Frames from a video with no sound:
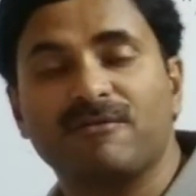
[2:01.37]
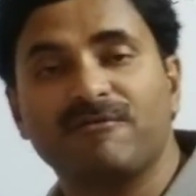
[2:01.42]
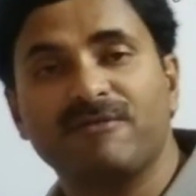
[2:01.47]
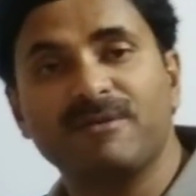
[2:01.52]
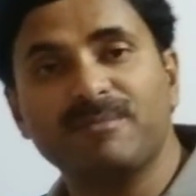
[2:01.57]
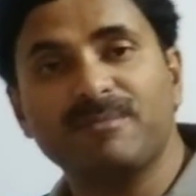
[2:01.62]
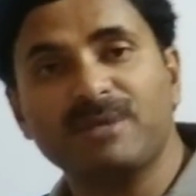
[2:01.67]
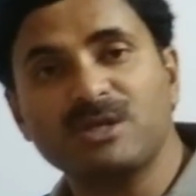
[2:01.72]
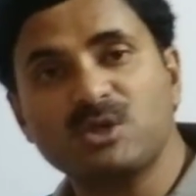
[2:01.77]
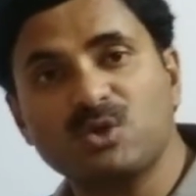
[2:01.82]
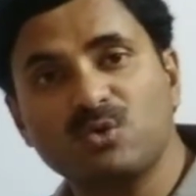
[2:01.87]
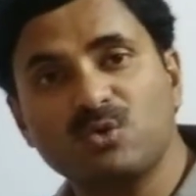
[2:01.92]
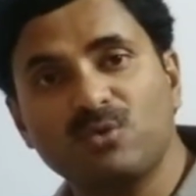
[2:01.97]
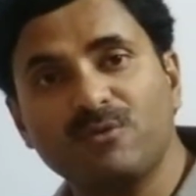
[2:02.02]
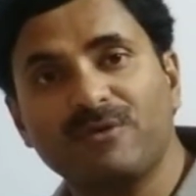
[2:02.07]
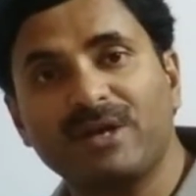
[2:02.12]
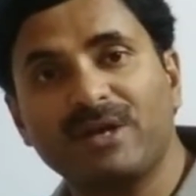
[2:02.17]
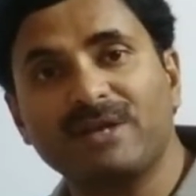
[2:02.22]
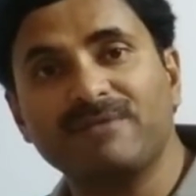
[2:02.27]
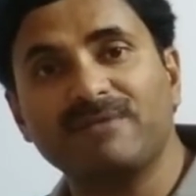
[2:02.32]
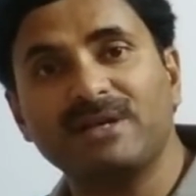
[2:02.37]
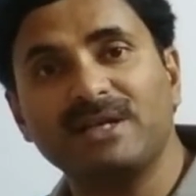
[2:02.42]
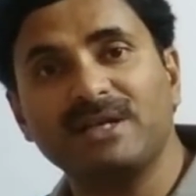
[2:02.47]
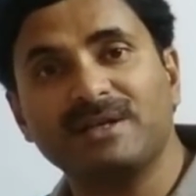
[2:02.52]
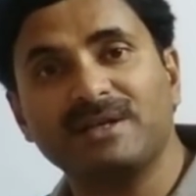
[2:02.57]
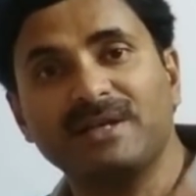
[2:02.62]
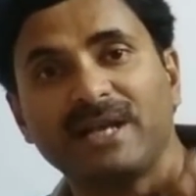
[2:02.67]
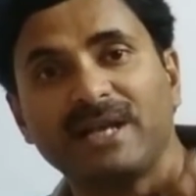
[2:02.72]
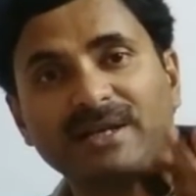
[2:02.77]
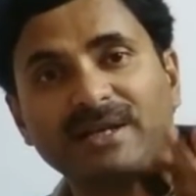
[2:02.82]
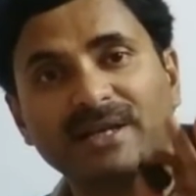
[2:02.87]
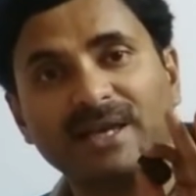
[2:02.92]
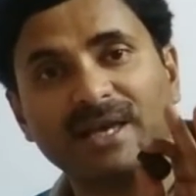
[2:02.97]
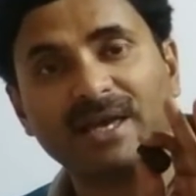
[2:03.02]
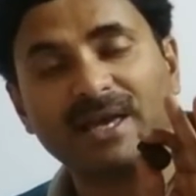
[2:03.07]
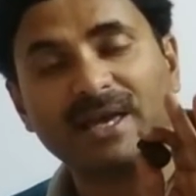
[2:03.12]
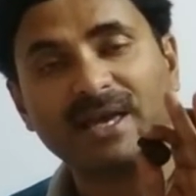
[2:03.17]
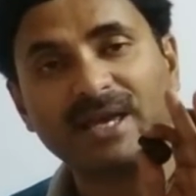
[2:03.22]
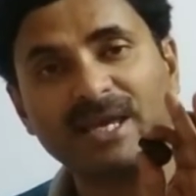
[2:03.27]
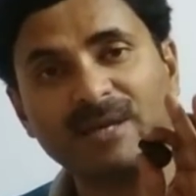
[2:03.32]
We must know very well that
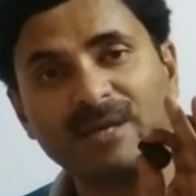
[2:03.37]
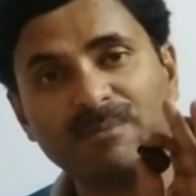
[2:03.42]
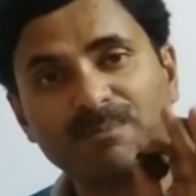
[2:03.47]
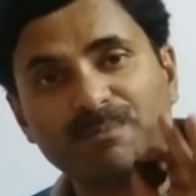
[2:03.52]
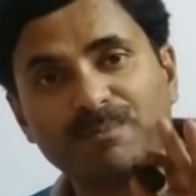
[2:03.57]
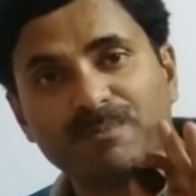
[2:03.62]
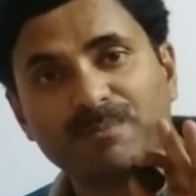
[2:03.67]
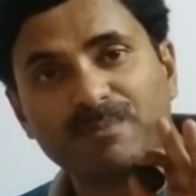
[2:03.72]
in